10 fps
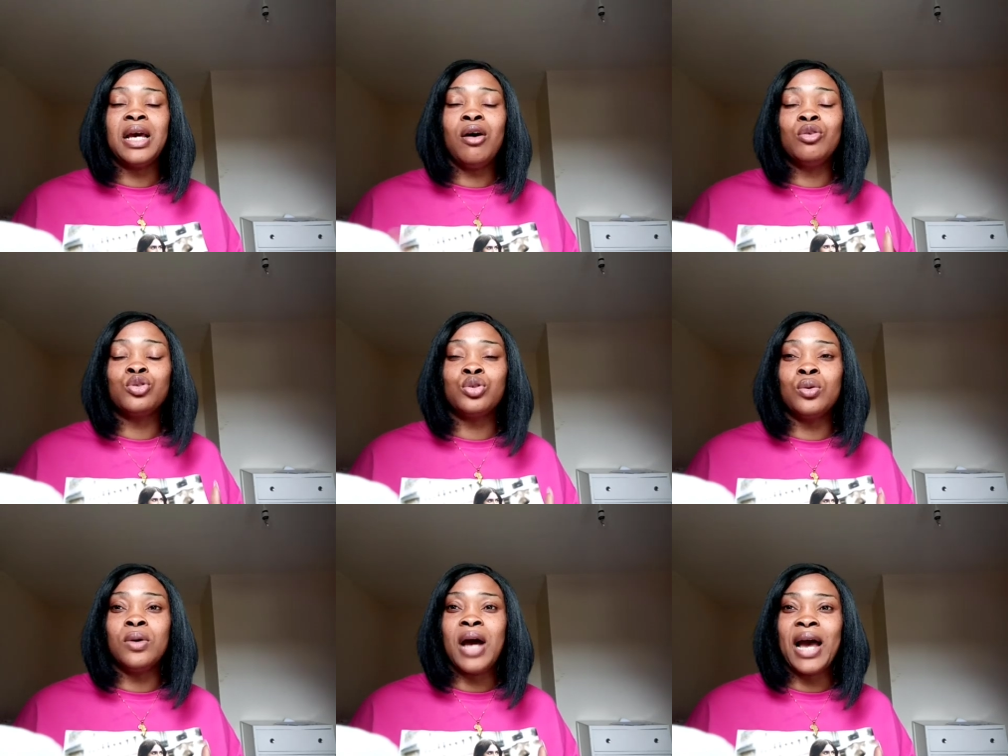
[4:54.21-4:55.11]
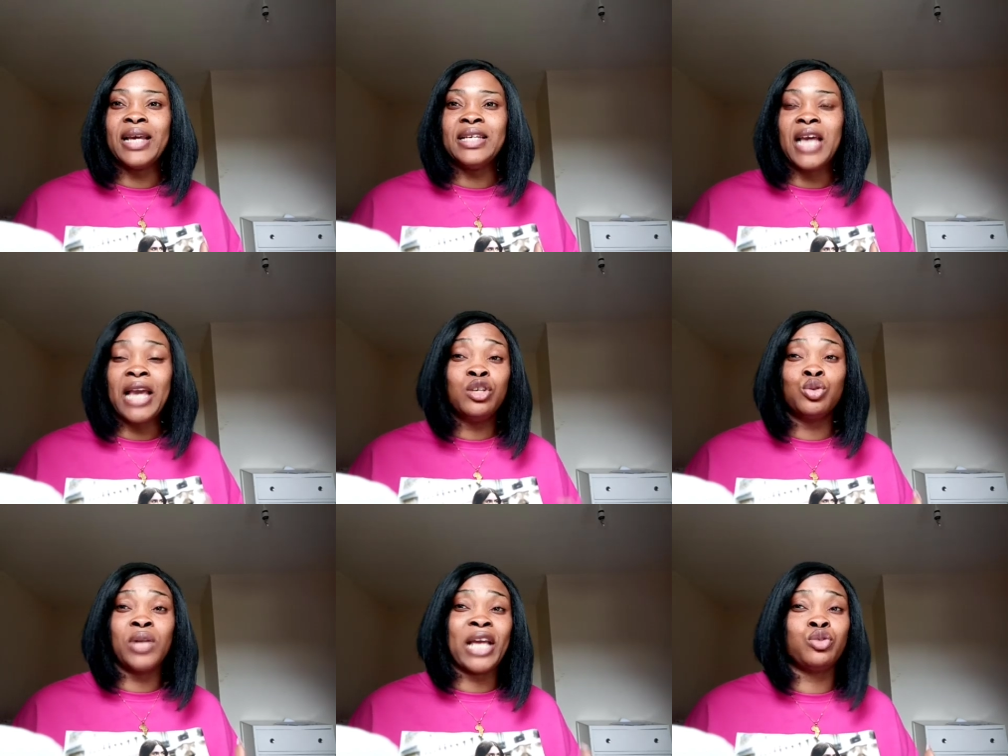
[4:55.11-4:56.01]
also I, I used
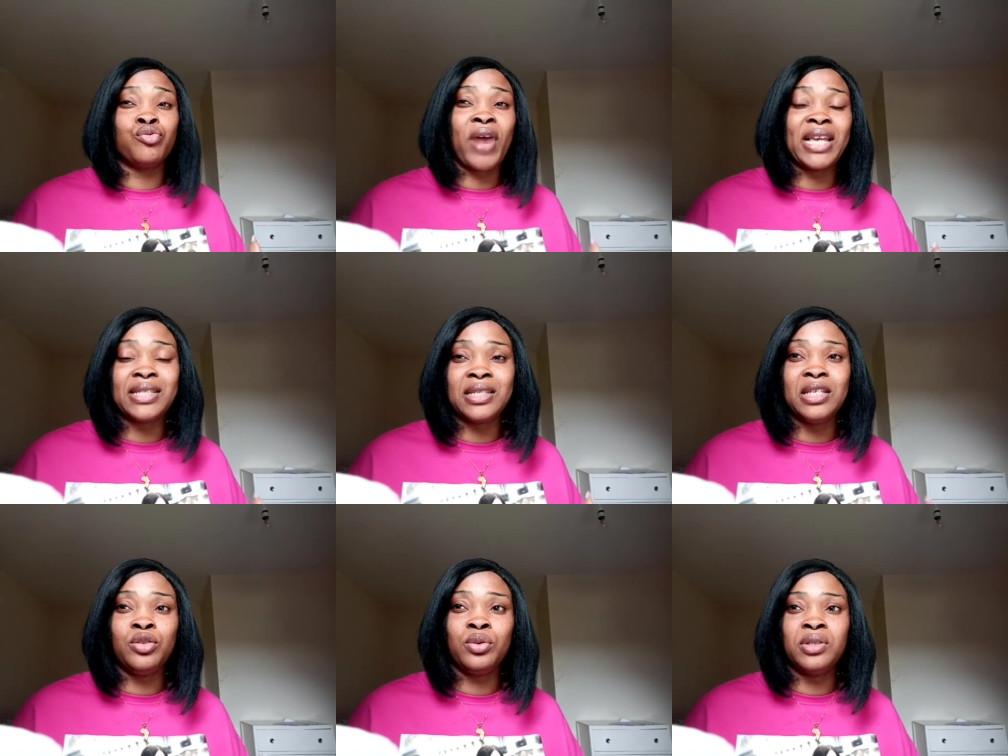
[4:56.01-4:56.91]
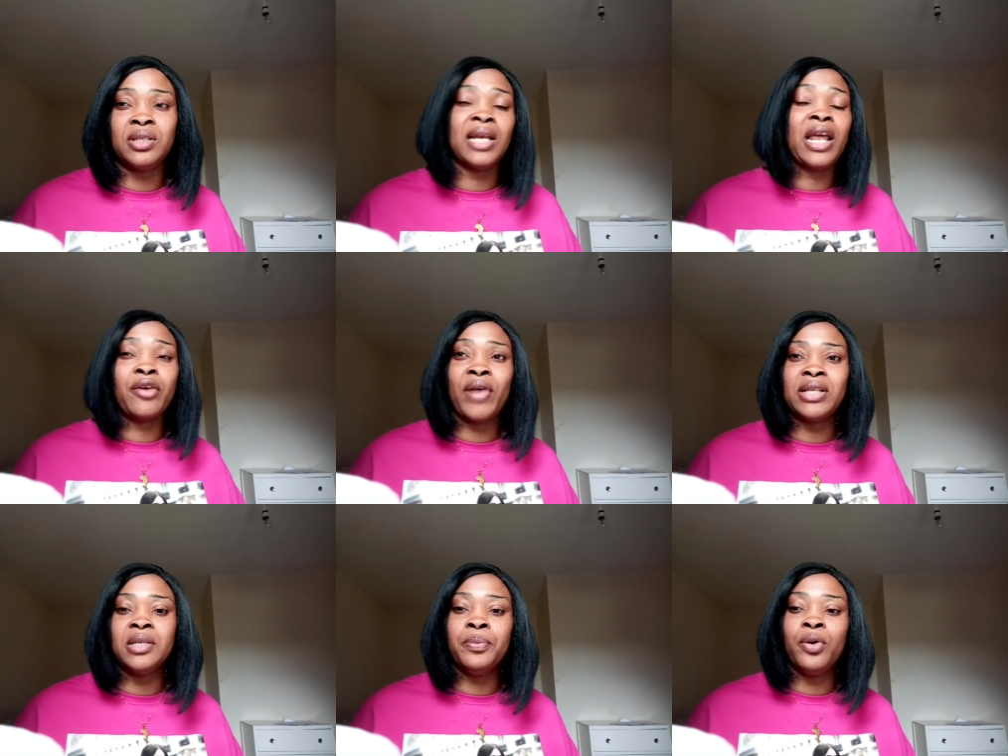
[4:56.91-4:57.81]
to like to write in those days i like
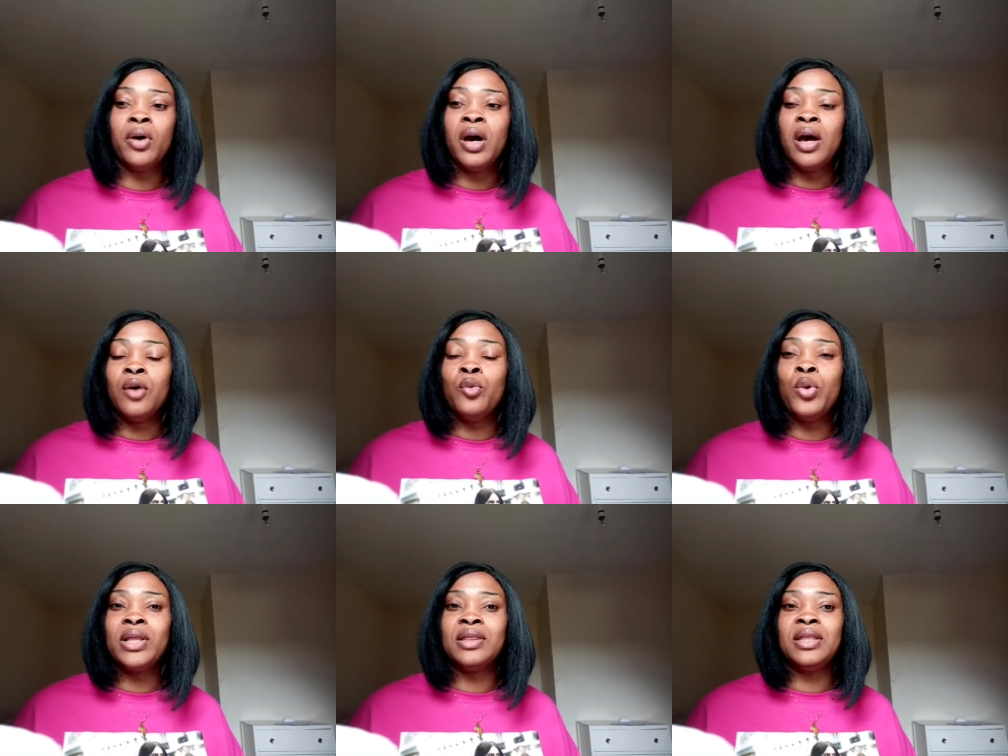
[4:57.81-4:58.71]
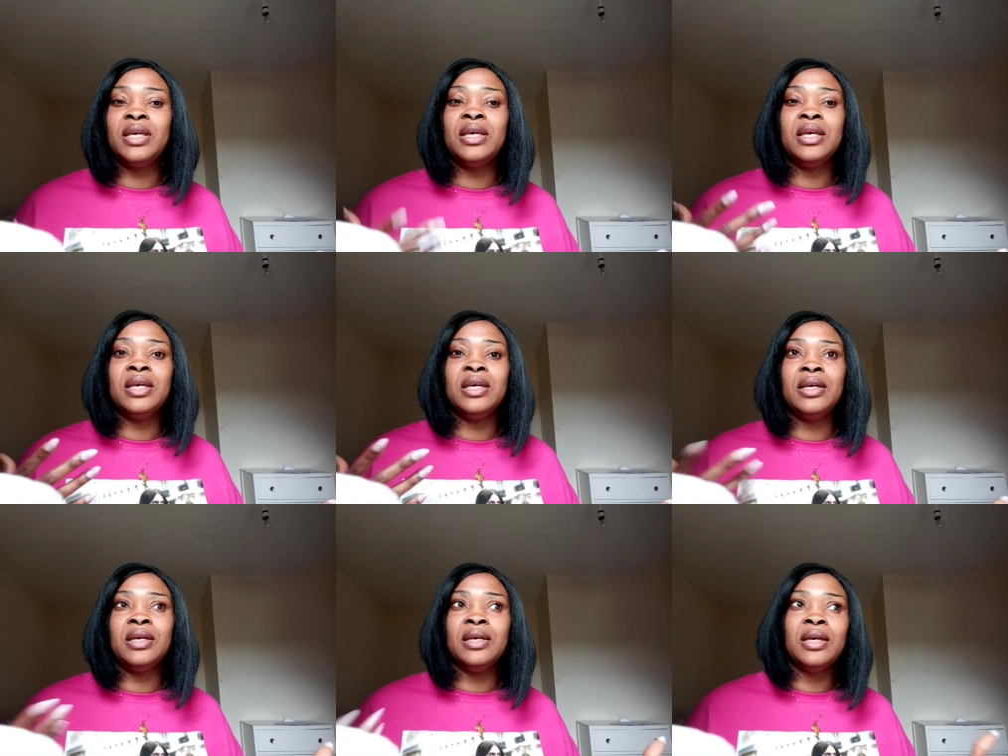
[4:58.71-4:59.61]
writing but with
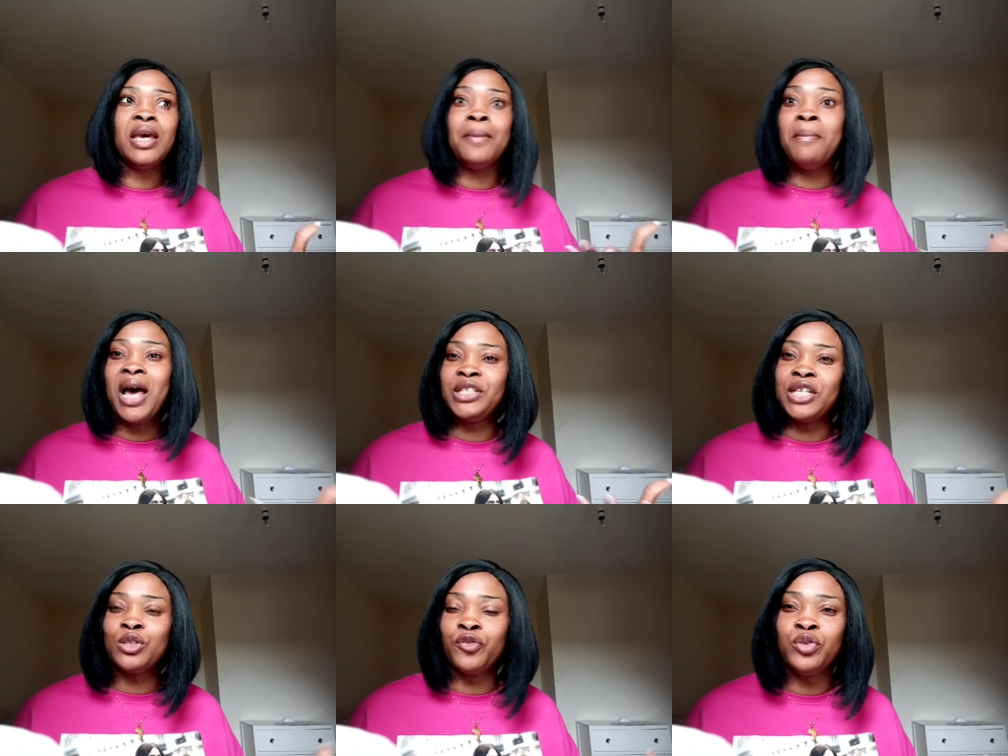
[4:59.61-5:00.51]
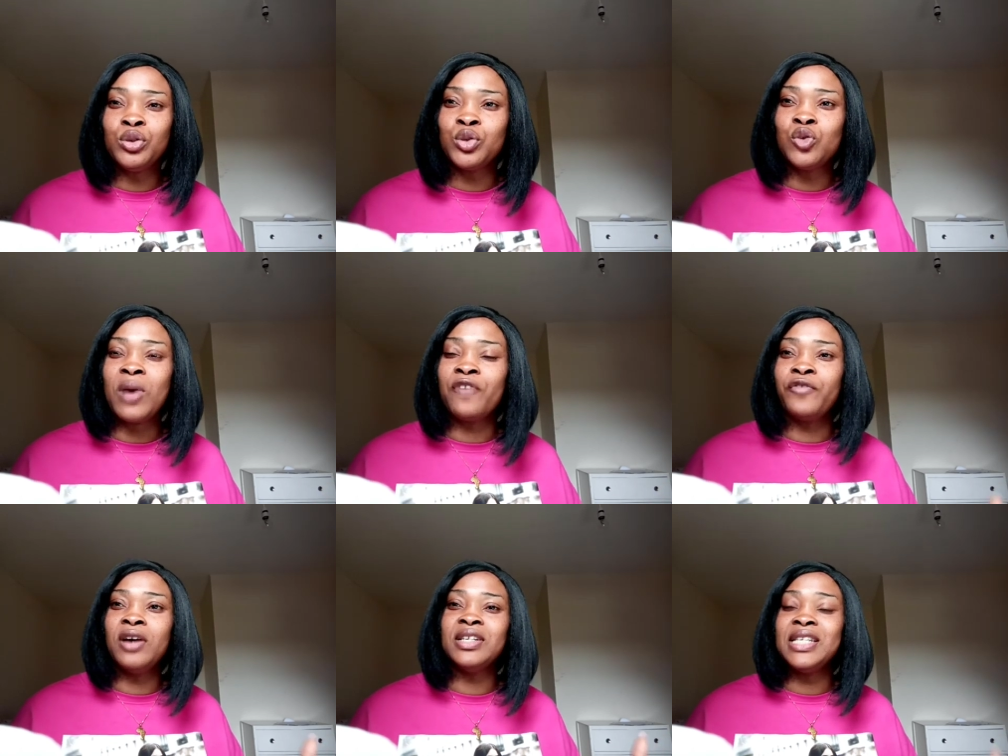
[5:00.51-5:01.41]
the emergence of youtube i
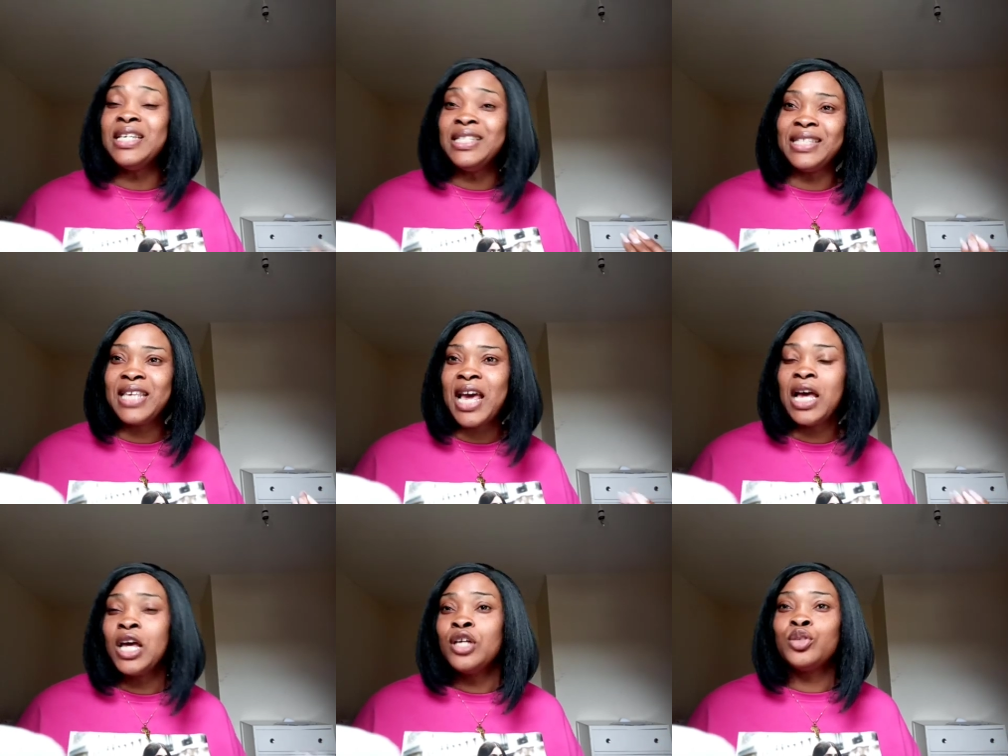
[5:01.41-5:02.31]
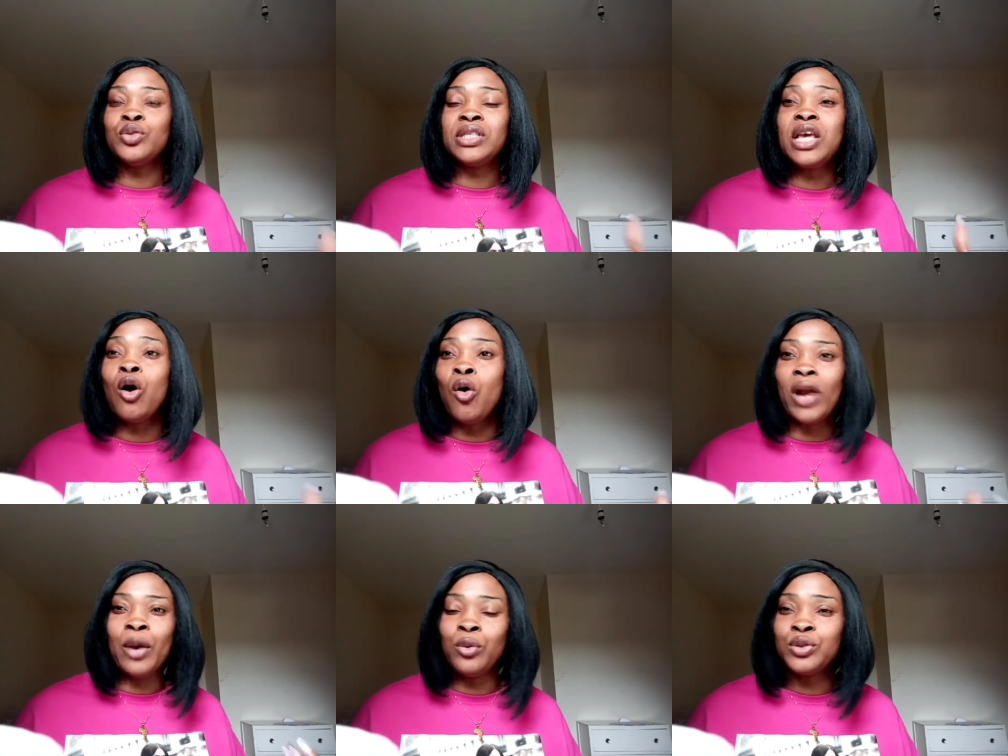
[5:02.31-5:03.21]
found it easier to say all
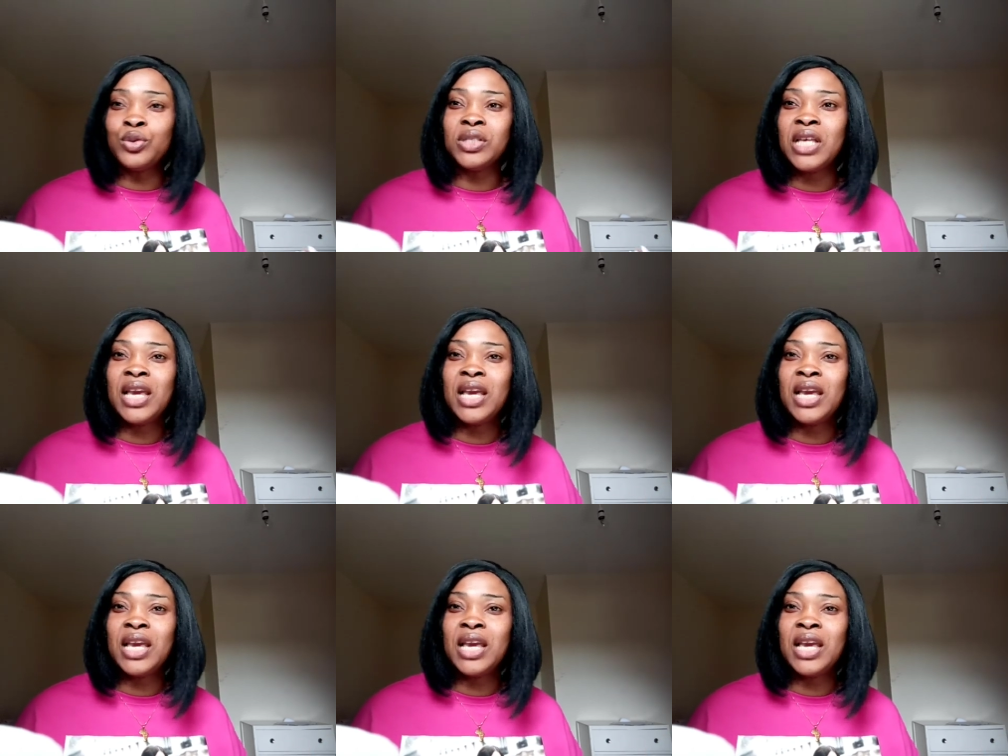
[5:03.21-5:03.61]
i want to say